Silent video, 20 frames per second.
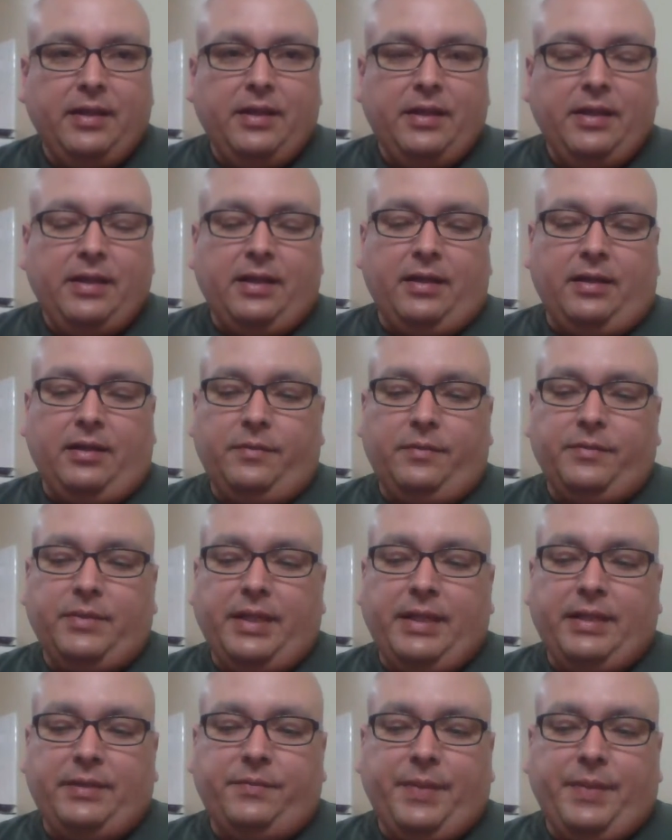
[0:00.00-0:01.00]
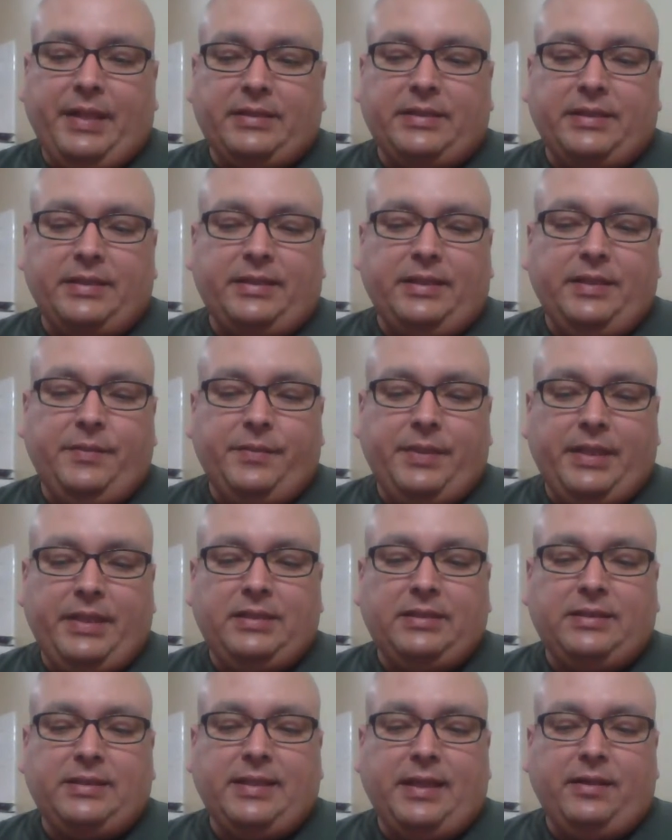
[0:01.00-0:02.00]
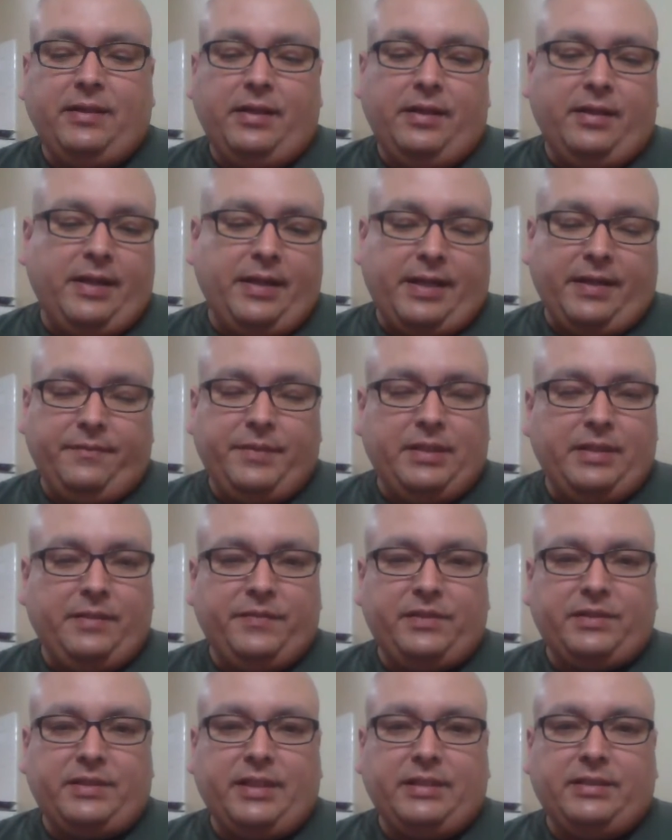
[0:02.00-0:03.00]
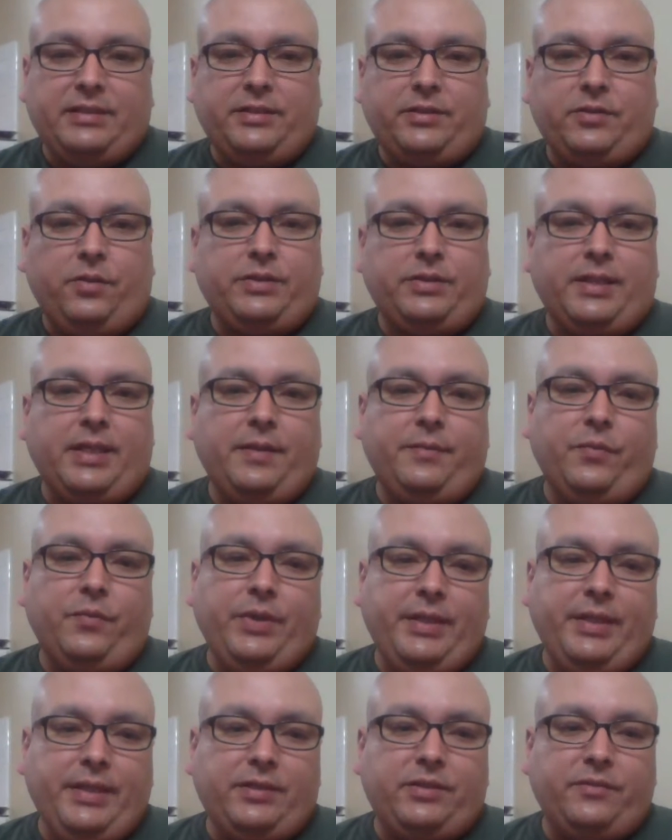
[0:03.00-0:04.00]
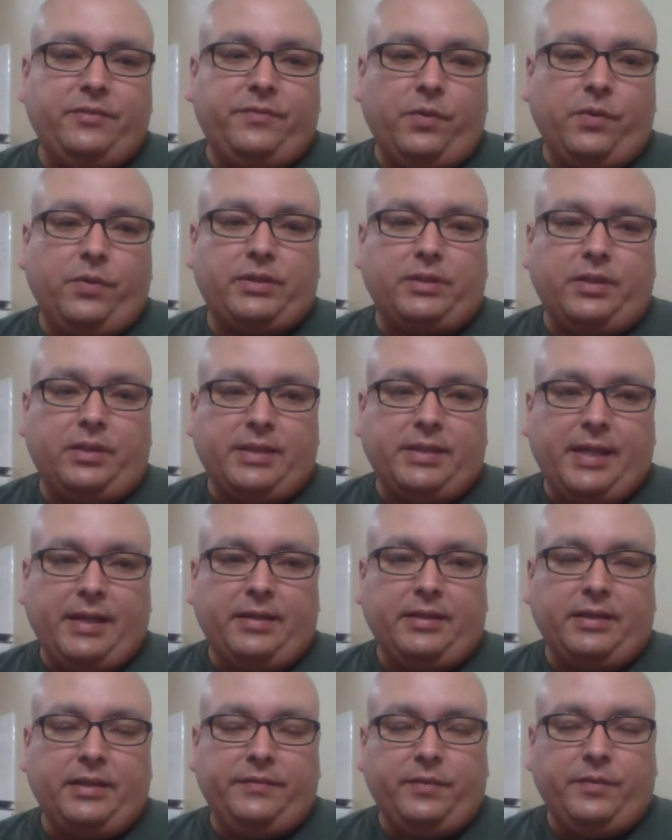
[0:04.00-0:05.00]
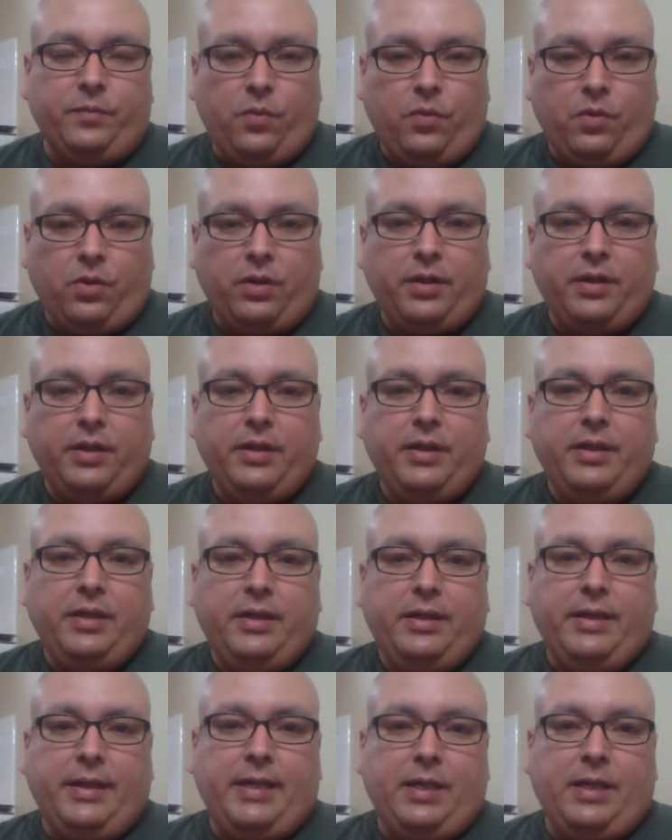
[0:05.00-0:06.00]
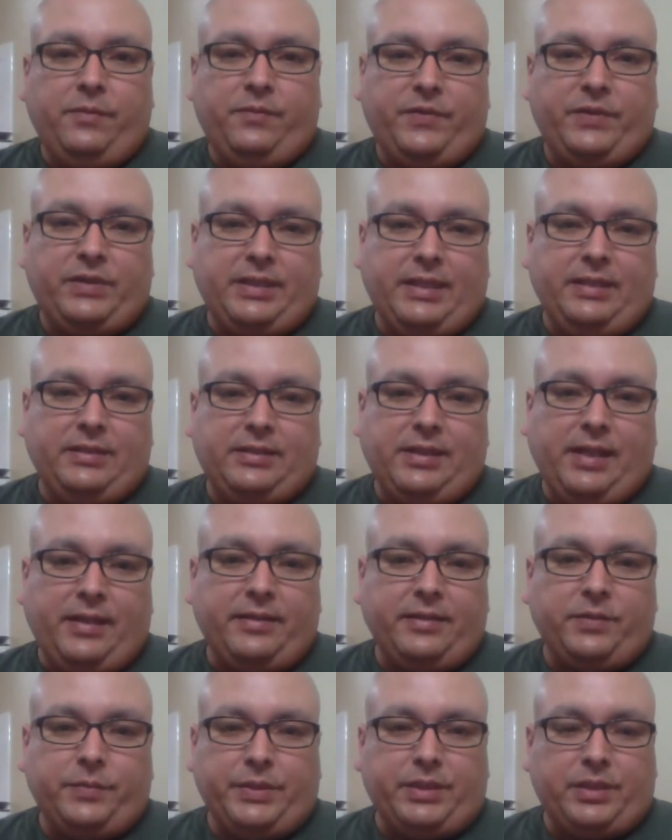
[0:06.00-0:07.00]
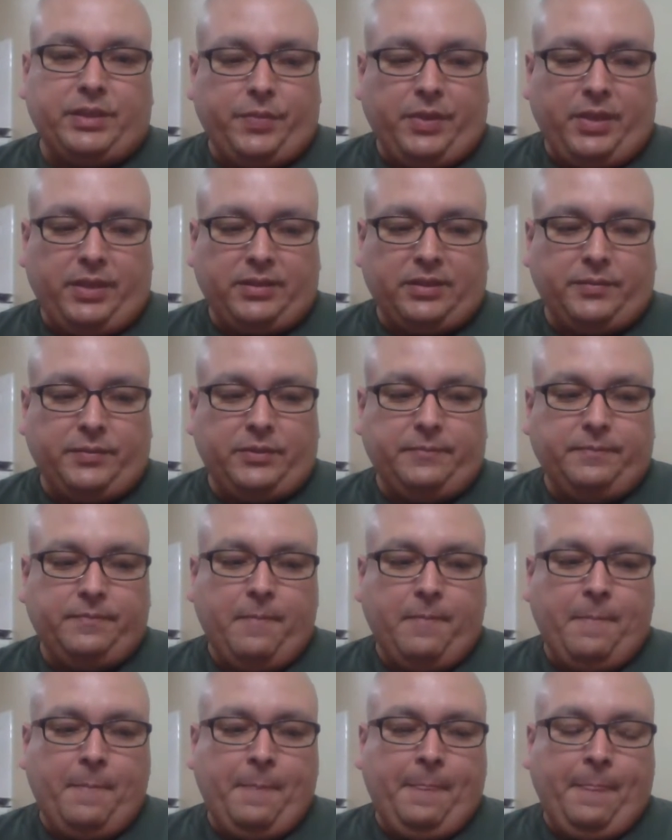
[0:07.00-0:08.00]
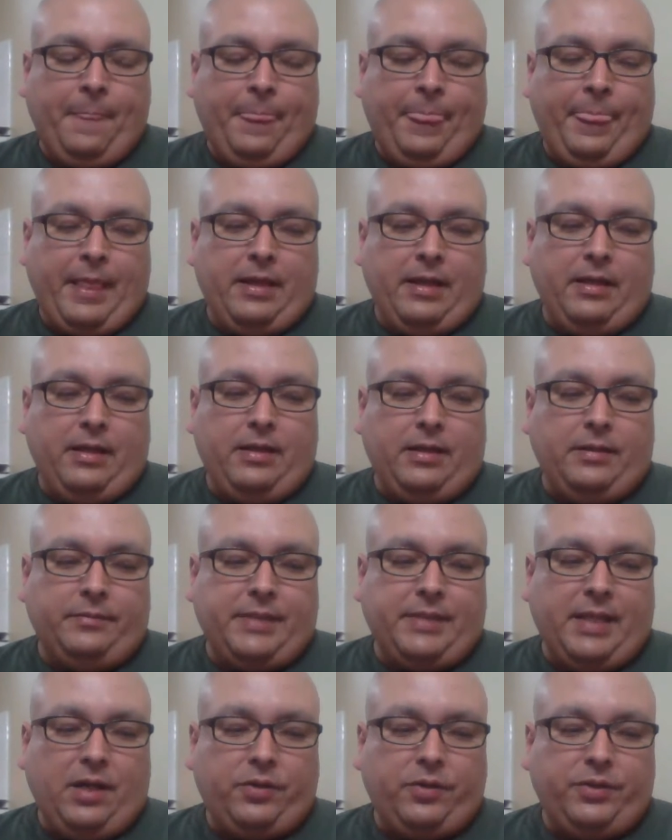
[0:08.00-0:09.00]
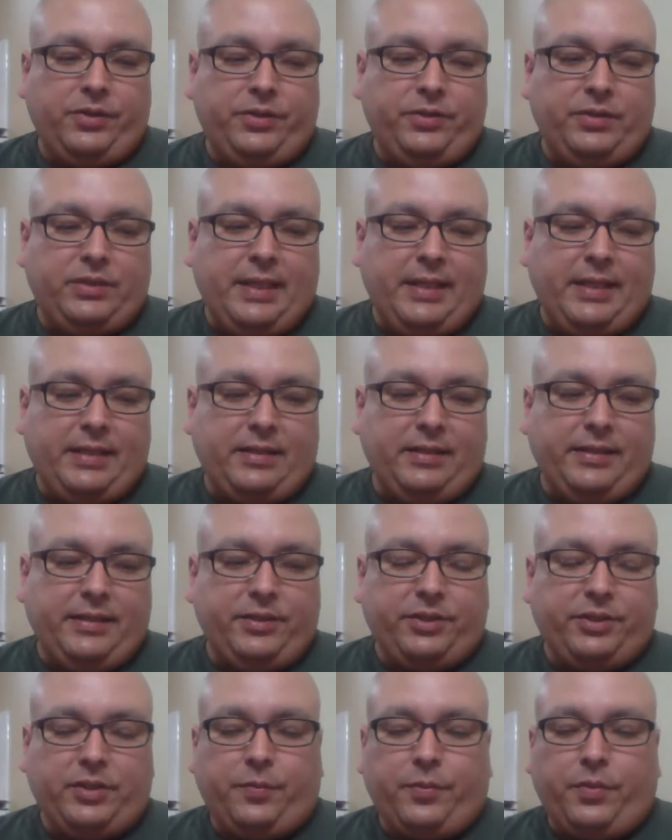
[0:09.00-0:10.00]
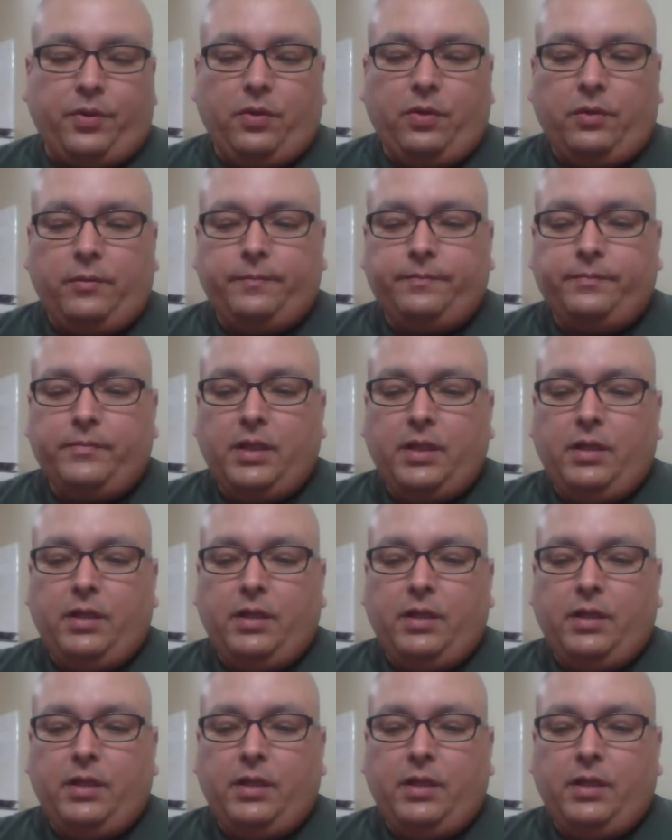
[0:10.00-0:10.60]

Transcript: It basically means that, and like I've been emphasizing this whole time, we need to focus on data even more and emphasize data as much as possible. How could you take a leadership role?